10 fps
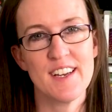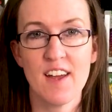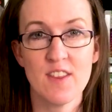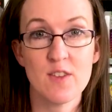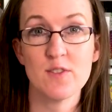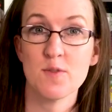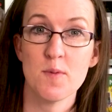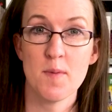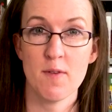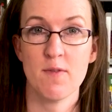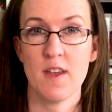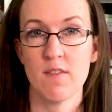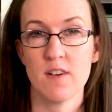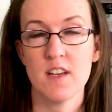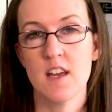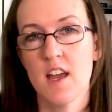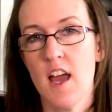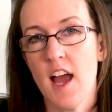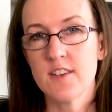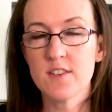I think those will be my favorite.
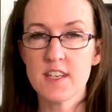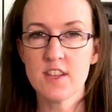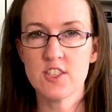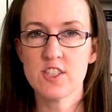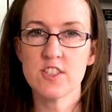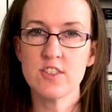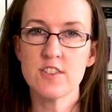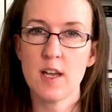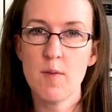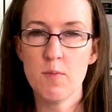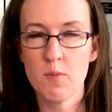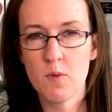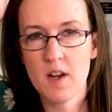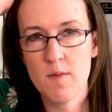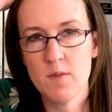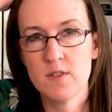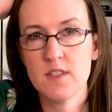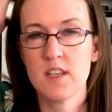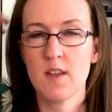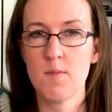I do like the chisel tip when I'm
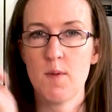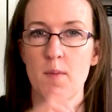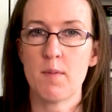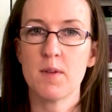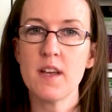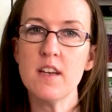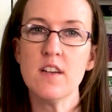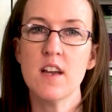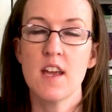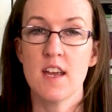using them in my planner